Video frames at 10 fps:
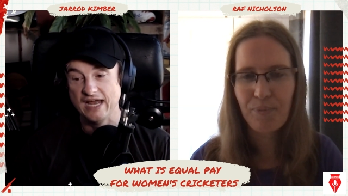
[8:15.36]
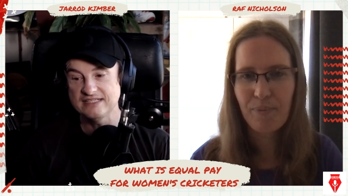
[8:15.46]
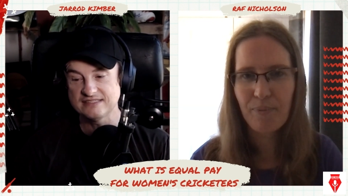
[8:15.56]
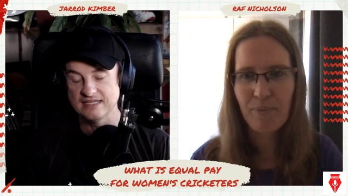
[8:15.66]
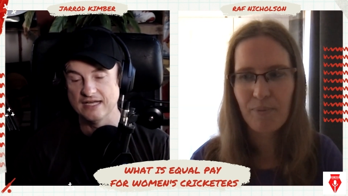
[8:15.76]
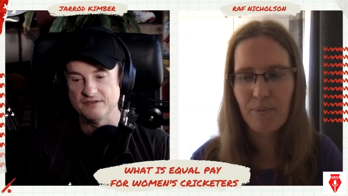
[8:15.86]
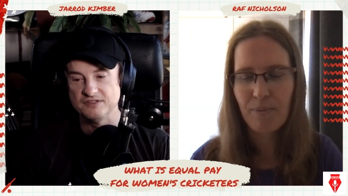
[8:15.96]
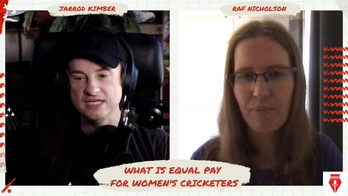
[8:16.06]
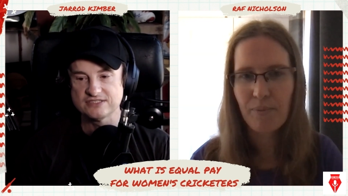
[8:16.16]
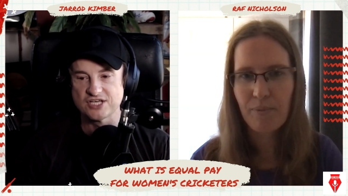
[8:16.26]
Speaker 1: It's that
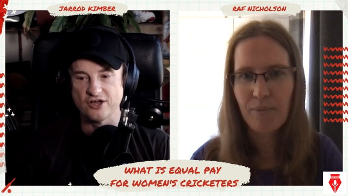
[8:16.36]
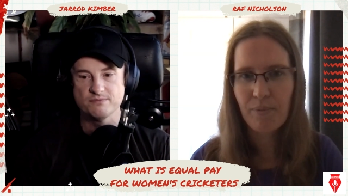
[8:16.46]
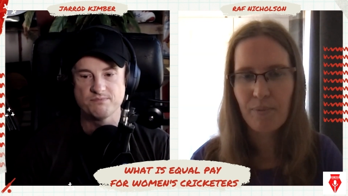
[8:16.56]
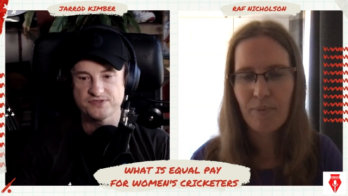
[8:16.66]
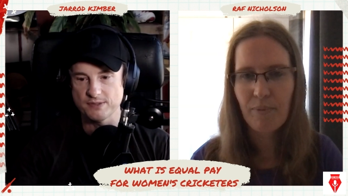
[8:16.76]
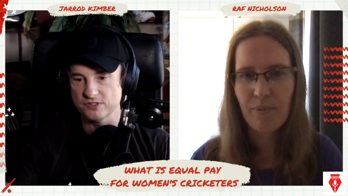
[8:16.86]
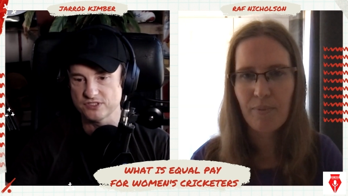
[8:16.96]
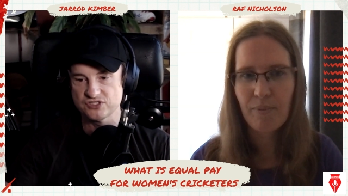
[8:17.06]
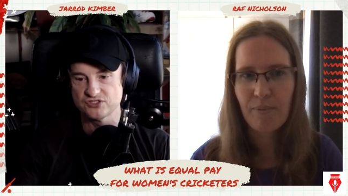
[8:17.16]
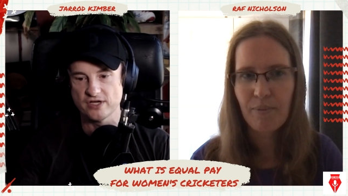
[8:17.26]
years ago, someone
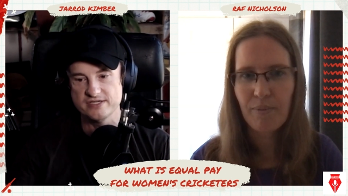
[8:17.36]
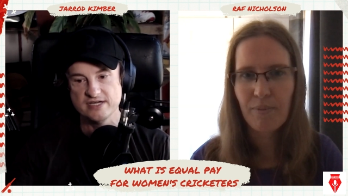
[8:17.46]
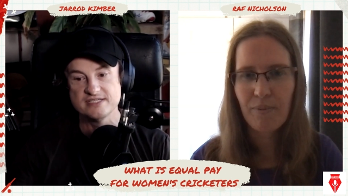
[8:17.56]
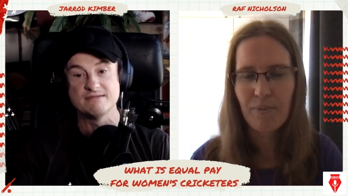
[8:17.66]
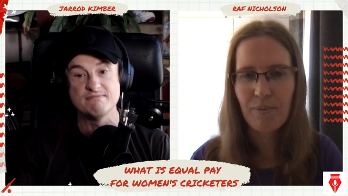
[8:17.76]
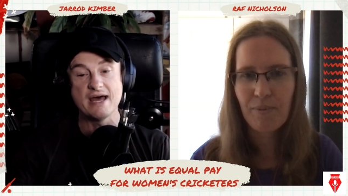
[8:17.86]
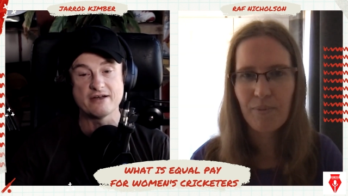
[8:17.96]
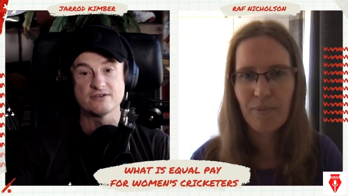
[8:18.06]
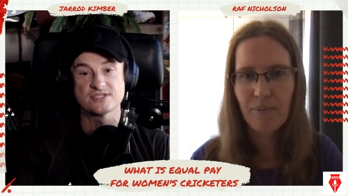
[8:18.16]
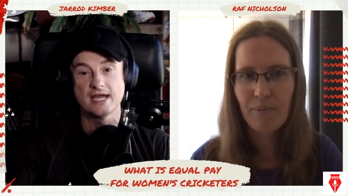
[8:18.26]
just decided it didn't
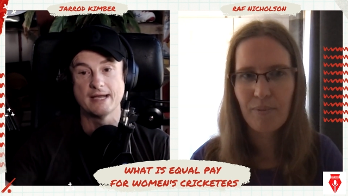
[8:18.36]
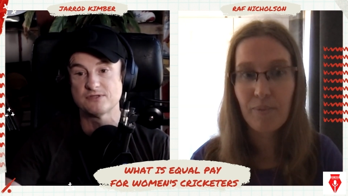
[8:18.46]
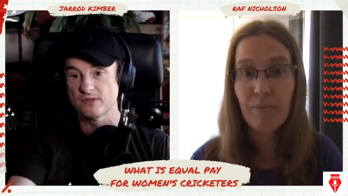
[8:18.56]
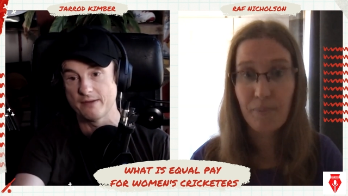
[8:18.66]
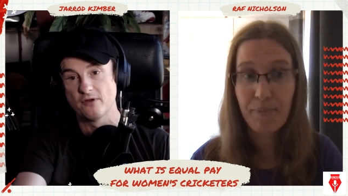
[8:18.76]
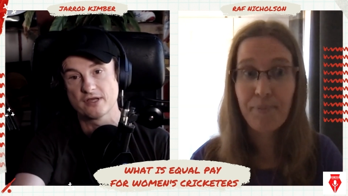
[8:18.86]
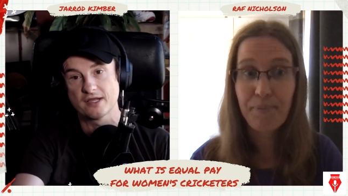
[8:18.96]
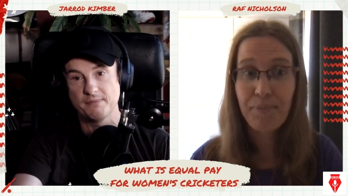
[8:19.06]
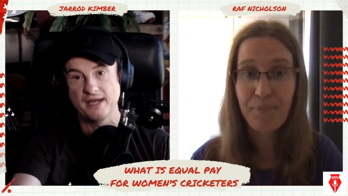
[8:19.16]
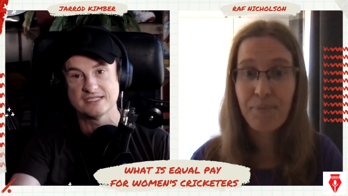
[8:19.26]
matter as a game, so they weren't
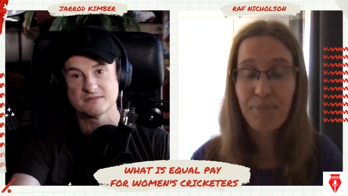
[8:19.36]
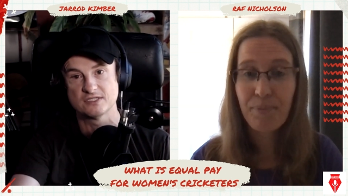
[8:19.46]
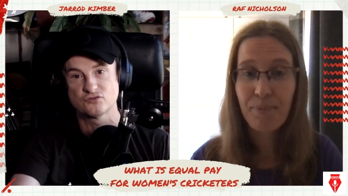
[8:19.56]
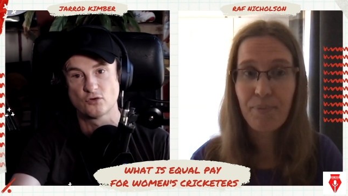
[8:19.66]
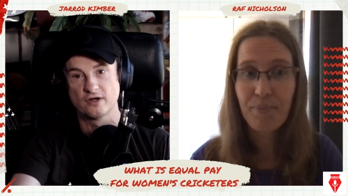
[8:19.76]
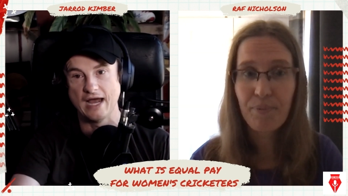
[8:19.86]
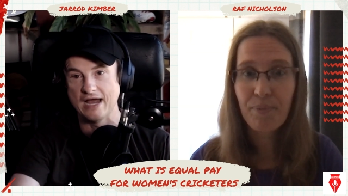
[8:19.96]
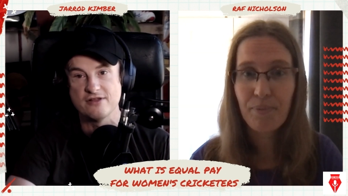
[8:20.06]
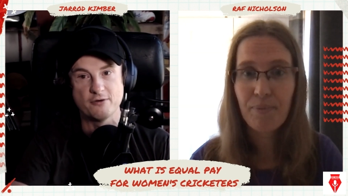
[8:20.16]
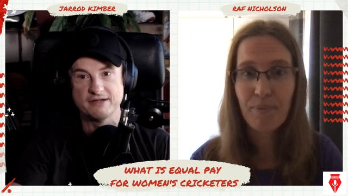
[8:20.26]
going to pay as much for it,
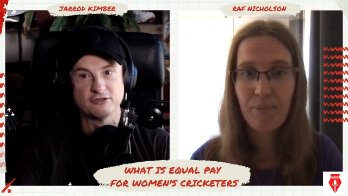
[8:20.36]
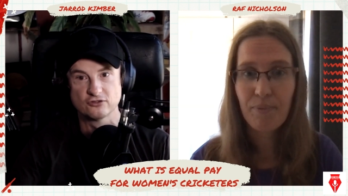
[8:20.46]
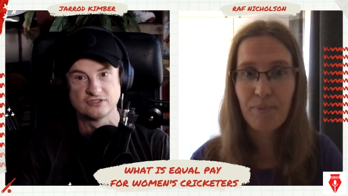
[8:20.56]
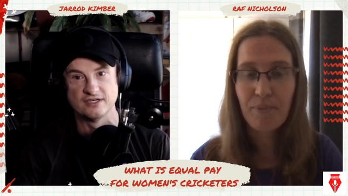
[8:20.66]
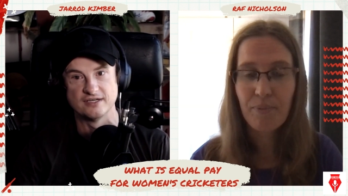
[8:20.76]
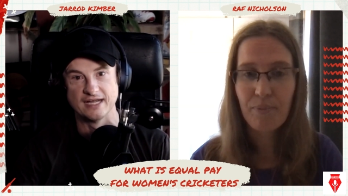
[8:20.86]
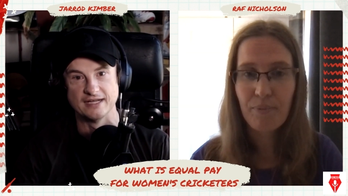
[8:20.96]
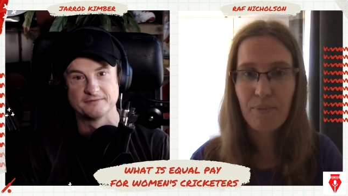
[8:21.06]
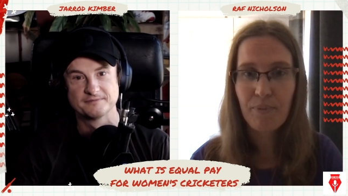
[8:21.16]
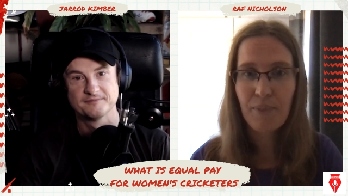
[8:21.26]
and no one ever looked at it again.
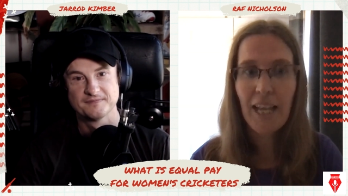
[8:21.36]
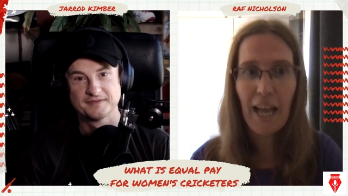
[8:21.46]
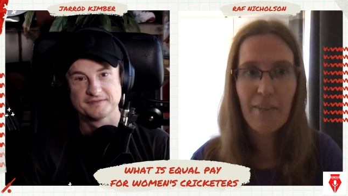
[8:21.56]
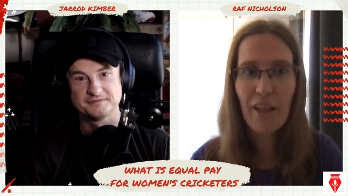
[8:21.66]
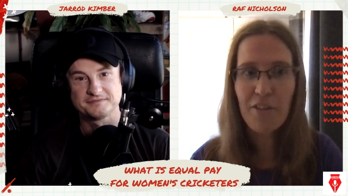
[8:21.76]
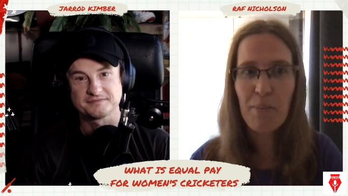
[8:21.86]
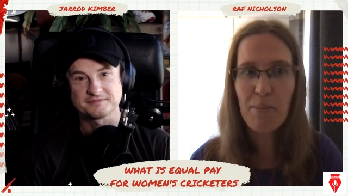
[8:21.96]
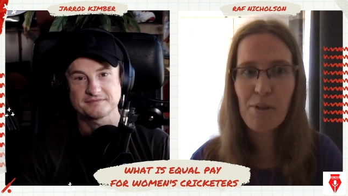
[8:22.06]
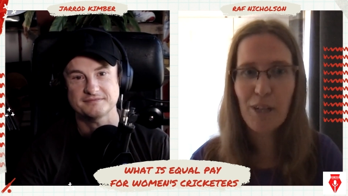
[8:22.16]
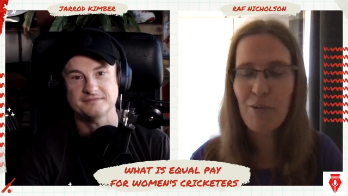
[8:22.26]
Speaker 2: Yeah, that's
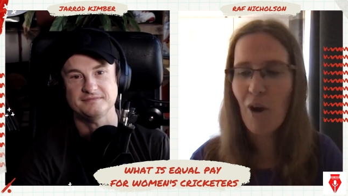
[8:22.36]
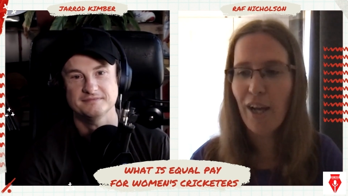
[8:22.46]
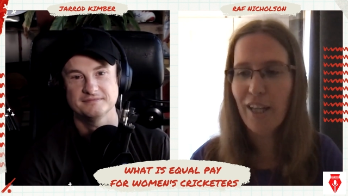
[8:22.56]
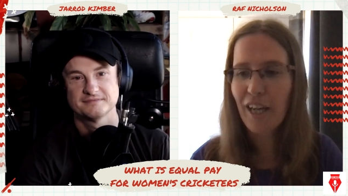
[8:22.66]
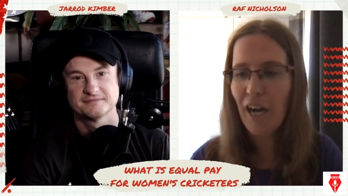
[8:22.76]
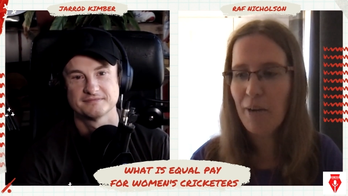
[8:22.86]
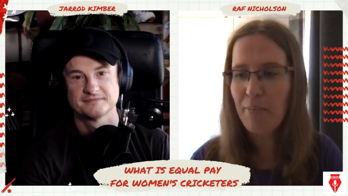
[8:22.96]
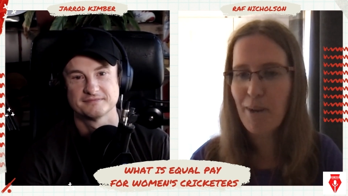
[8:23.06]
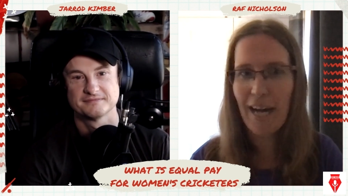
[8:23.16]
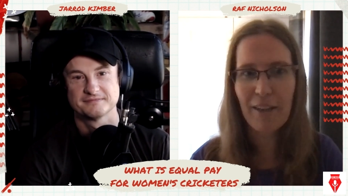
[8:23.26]
absolutely right.
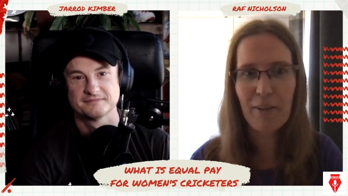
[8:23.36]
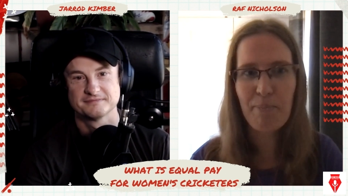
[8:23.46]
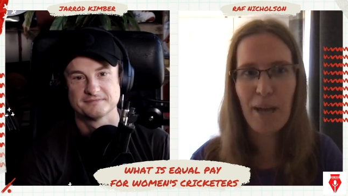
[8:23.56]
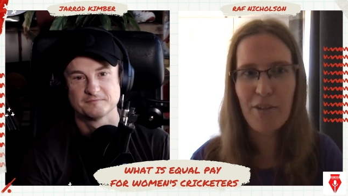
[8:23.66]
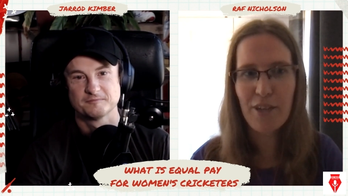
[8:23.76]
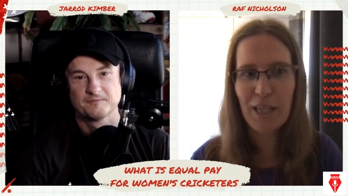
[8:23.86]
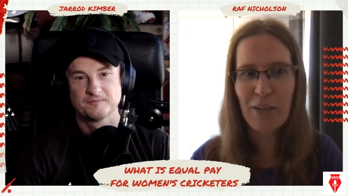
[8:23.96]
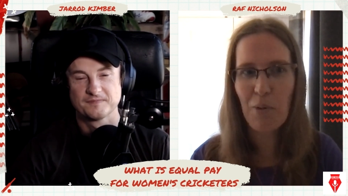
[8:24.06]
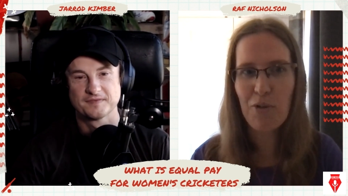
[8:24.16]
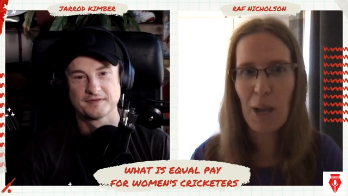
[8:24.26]
Um, and basically,
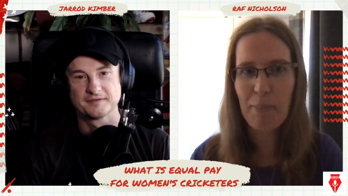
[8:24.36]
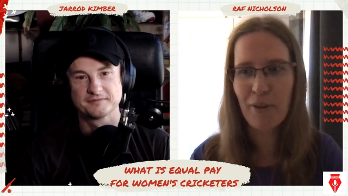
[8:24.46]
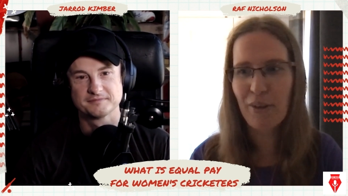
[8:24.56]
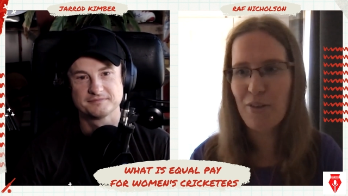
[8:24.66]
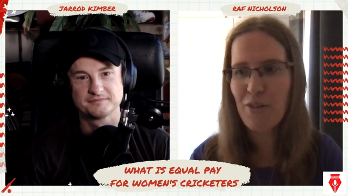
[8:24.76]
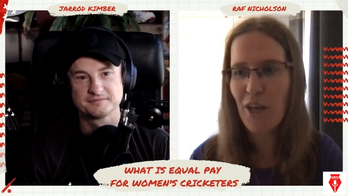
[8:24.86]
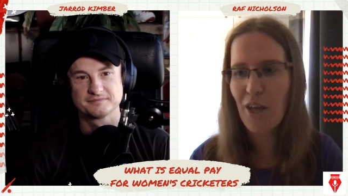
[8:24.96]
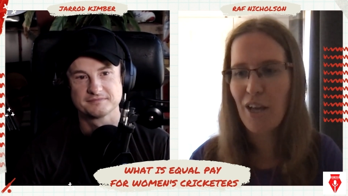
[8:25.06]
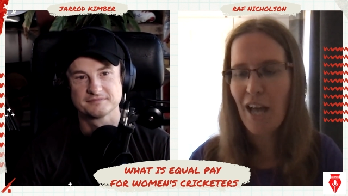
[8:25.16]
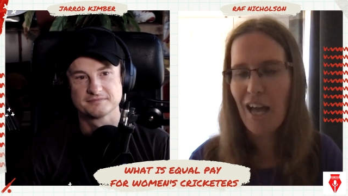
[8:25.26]
what's happened is that
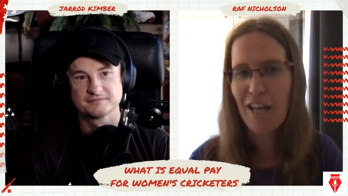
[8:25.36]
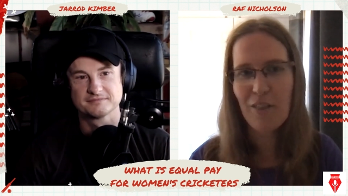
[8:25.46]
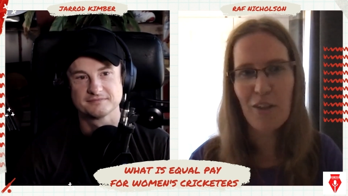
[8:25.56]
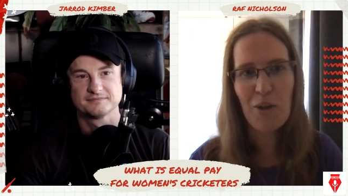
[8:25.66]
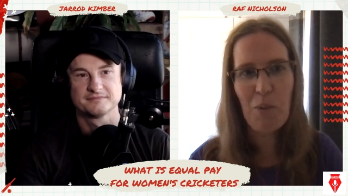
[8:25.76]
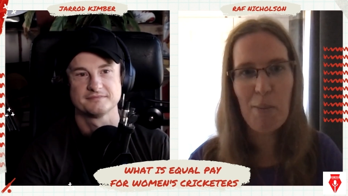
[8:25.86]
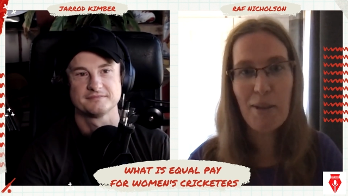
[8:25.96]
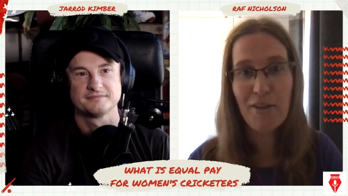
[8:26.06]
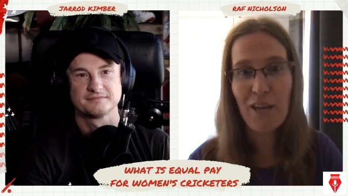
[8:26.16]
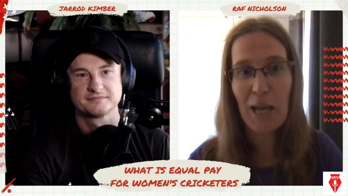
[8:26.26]
the
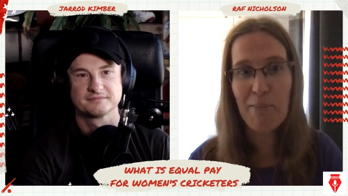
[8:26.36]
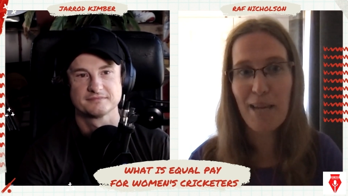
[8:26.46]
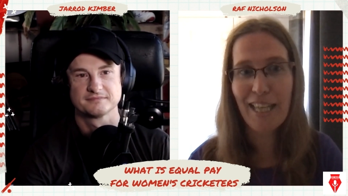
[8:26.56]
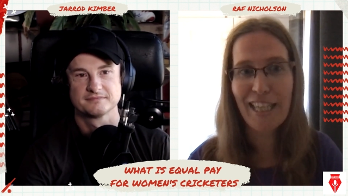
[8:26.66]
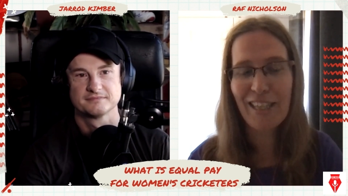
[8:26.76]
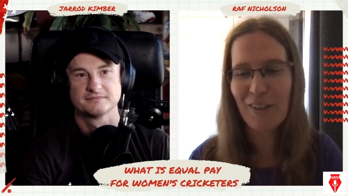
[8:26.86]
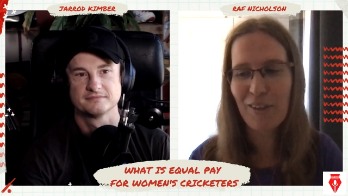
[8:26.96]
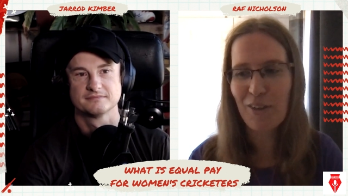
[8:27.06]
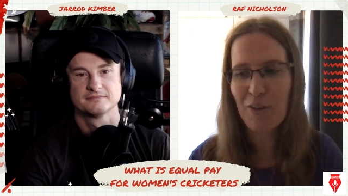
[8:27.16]
women's game in England is